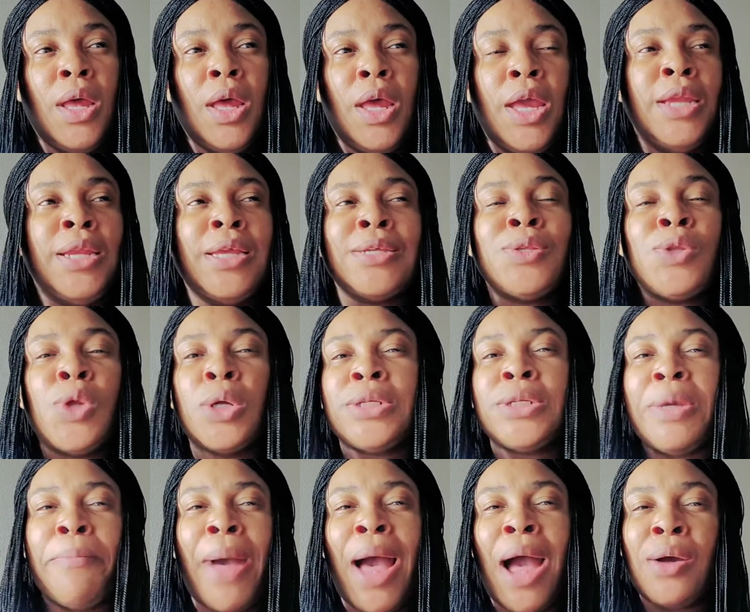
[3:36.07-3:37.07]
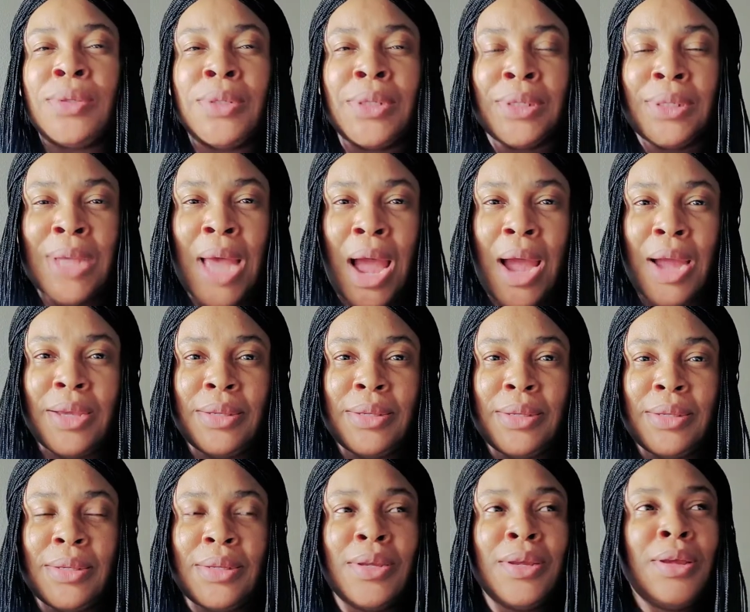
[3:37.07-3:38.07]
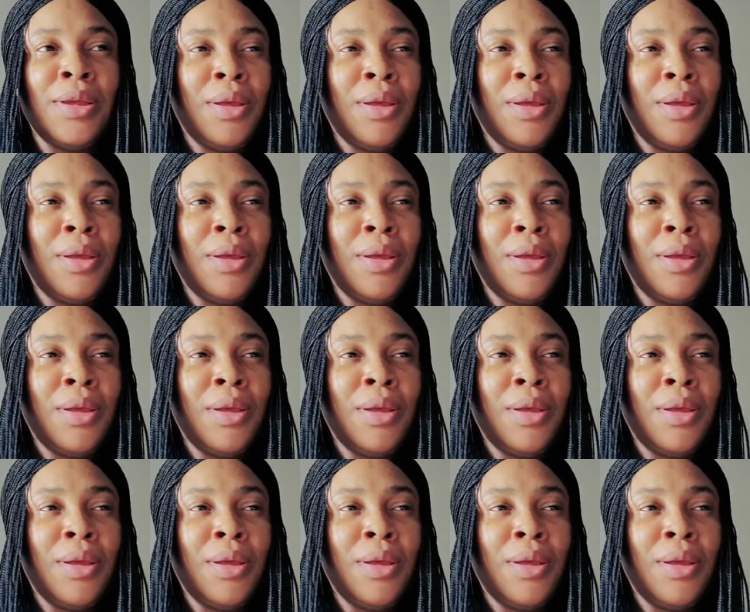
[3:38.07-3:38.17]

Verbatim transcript: It is not about the size,